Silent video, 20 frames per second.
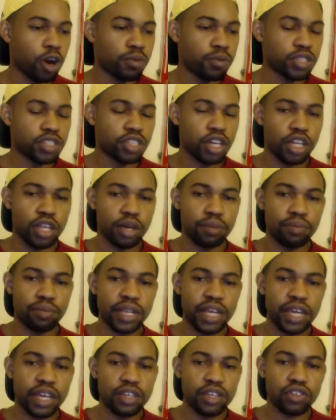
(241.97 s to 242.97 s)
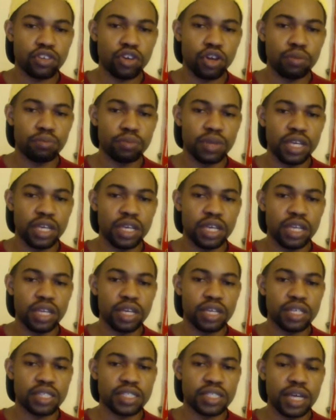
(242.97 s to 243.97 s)
Tottenham player, is going to be in
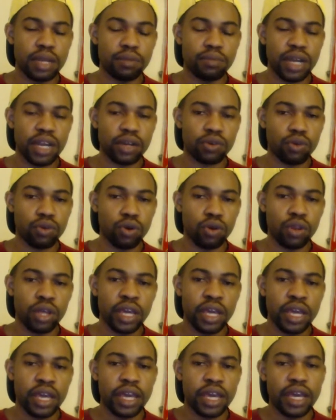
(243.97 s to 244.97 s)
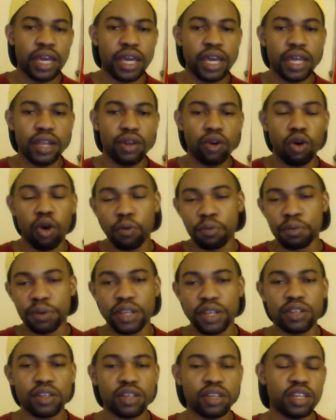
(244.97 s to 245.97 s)
the center back role. And
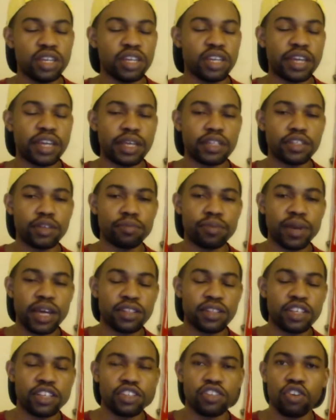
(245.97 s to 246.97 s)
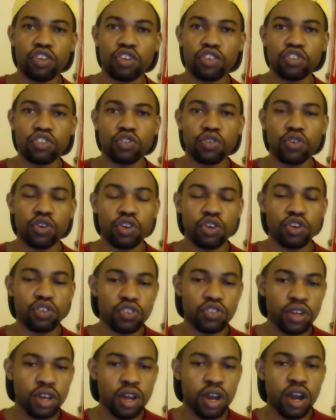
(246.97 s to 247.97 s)
open, you get some penalties so you can score
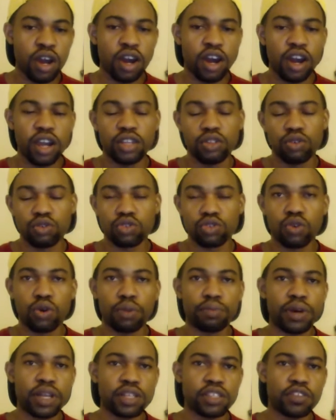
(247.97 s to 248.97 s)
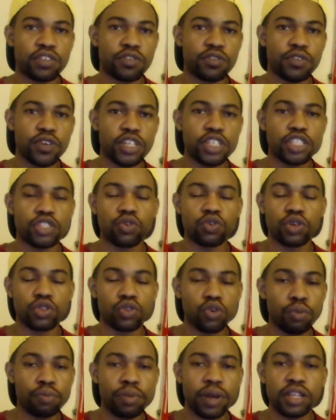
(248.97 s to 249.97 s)
those. You do score penalties for fun. He scored
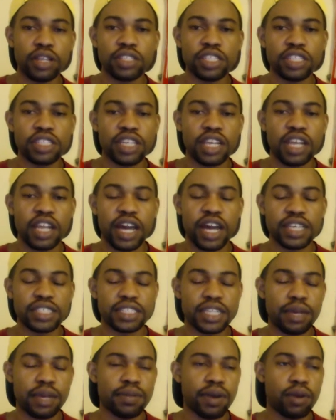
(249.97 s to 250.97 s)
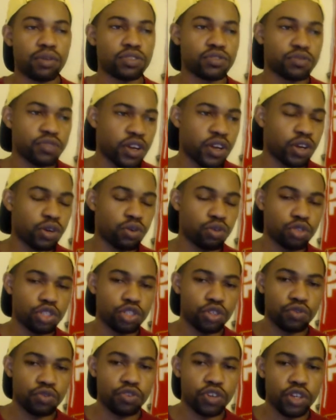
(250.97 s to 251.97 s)
two penalties in the last game. That was very
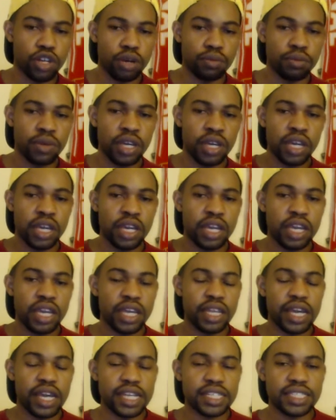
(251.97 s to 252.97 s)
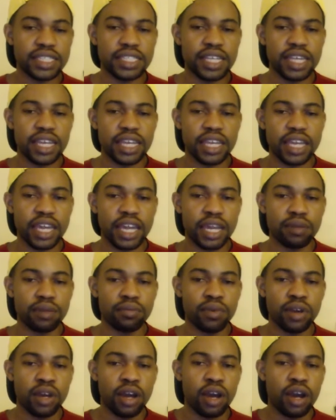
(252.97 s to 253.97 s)
crucial for them in that City
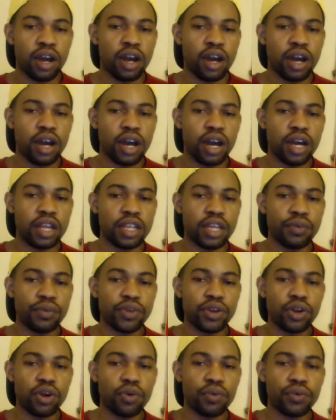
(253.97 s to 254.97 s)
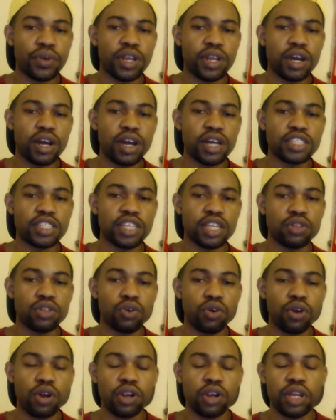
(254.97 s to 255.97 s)
game. Then we go with
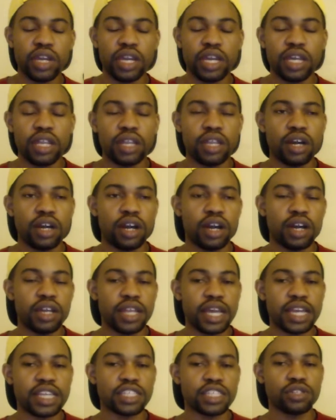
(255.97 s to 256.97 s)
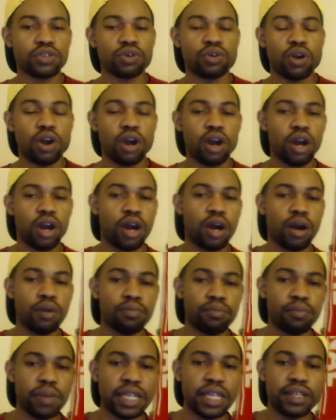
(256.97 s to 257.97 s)
Sador in the next to
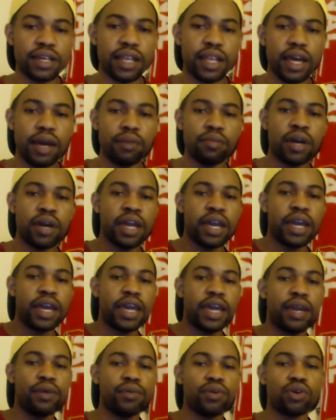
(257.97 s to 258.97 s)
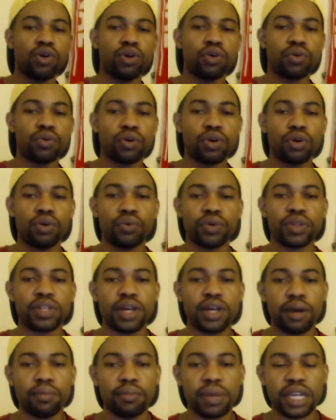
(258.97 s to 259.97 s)
Bentaleb. And we're going to go with
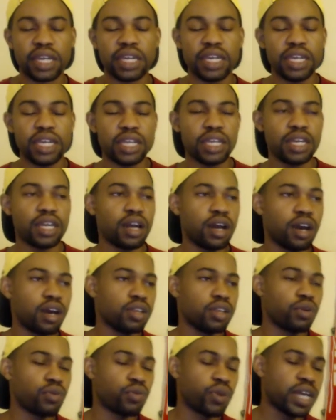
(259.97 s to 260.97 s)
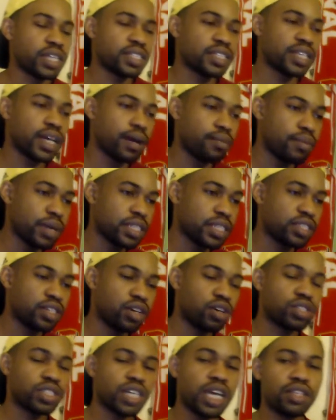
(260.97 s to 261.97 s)
McKinney on the right side, man.
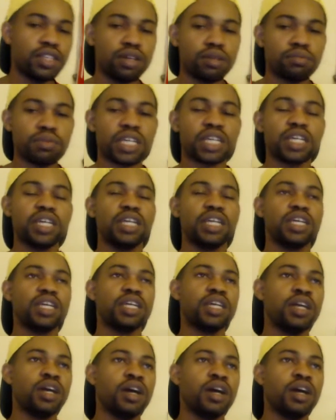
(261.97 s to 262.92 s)
So, shout out to McKinney.